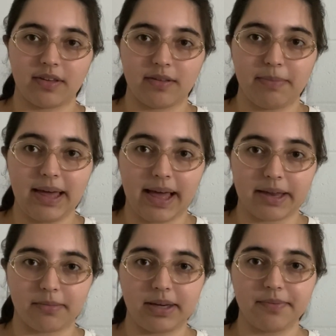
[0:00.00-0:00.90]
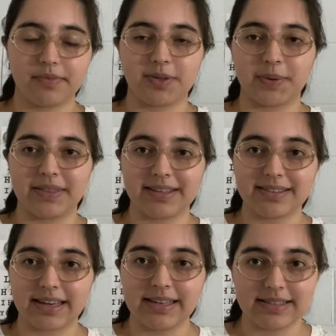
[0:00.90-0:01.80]
behind me. So in this
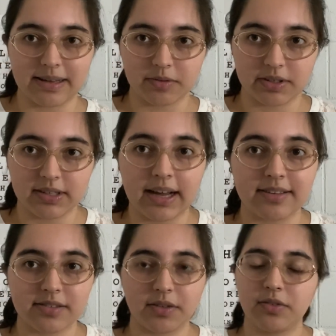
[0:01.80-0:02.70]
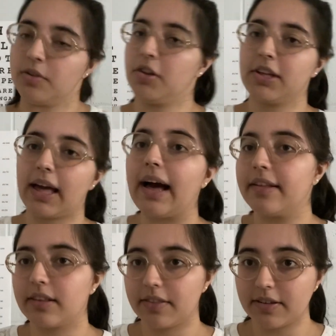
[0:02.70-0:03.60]
case, I'm going to ask you to look at
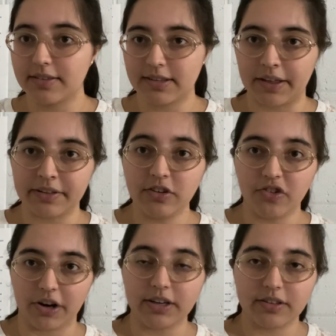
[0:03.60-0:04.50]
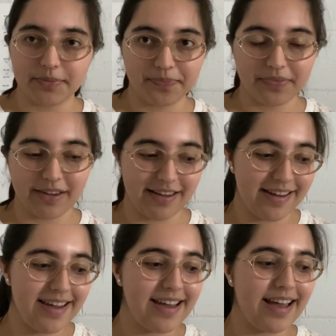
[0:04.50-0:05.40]
the Snellen chart,
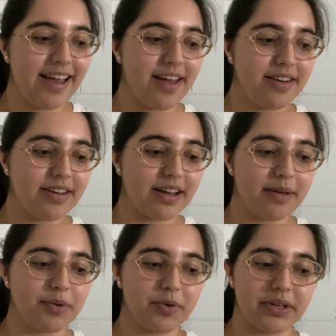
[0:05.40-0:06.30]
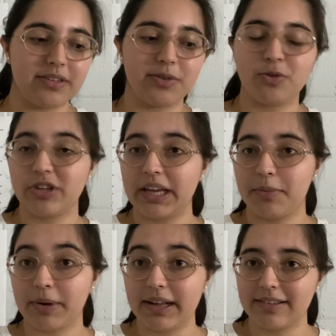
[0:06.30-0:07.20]
and I'm going to shine a
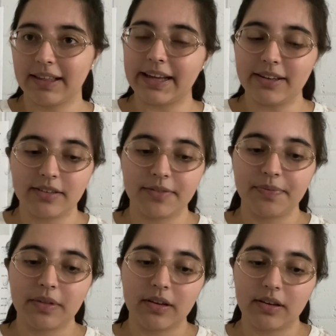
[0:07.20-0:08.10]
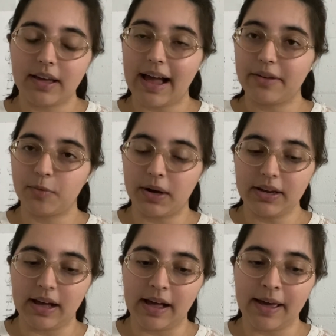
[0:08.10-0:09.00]
bright light at one
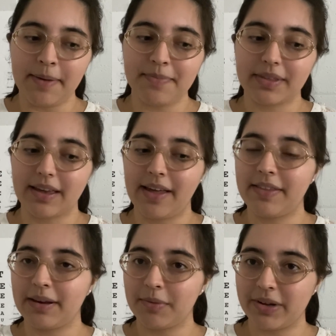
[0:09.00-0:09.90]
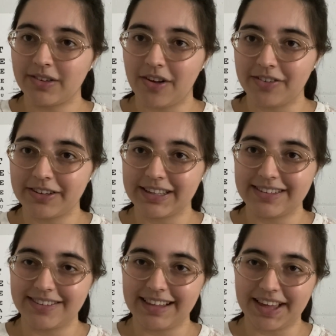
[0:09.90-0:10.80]
eye, and then I'm going to alternate
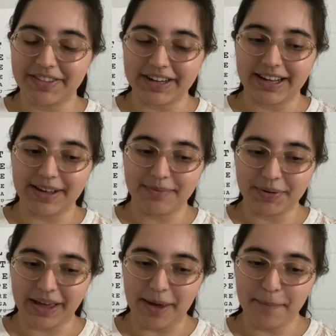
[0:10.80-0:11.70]
to the other eye, okay?